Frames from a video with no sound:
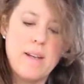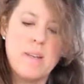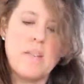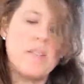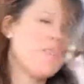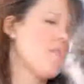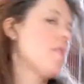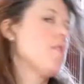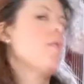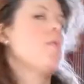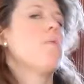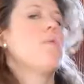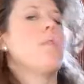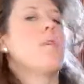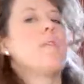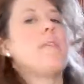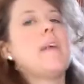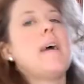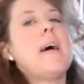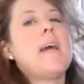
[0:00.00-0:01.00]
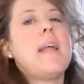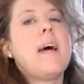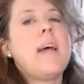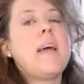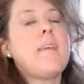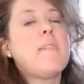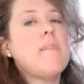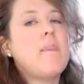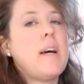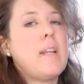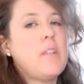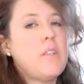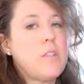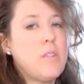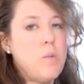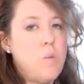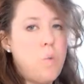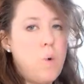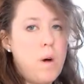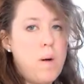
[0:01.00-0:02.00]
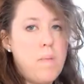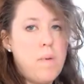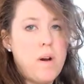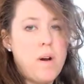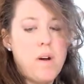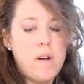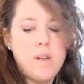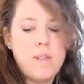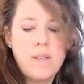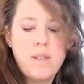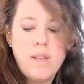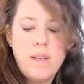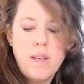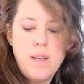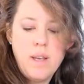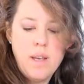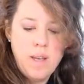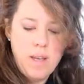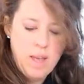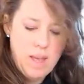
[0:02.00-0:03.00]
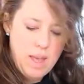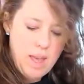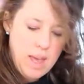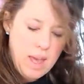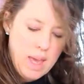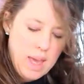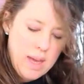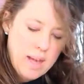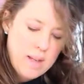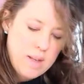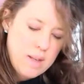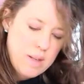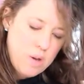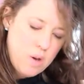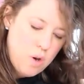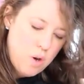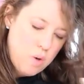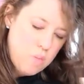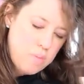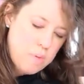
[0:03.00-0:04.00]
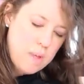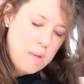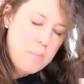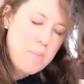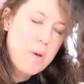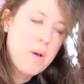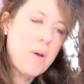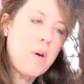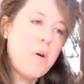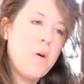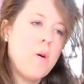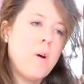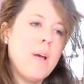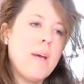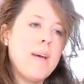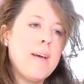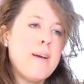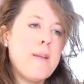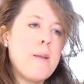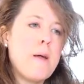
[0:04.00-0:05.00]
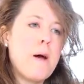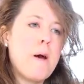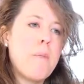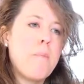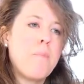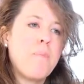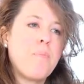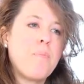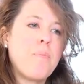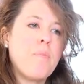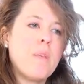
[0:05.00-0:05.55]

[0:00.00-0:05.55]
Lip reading: Just a note on that, I looked at Walmart and Home Depot, and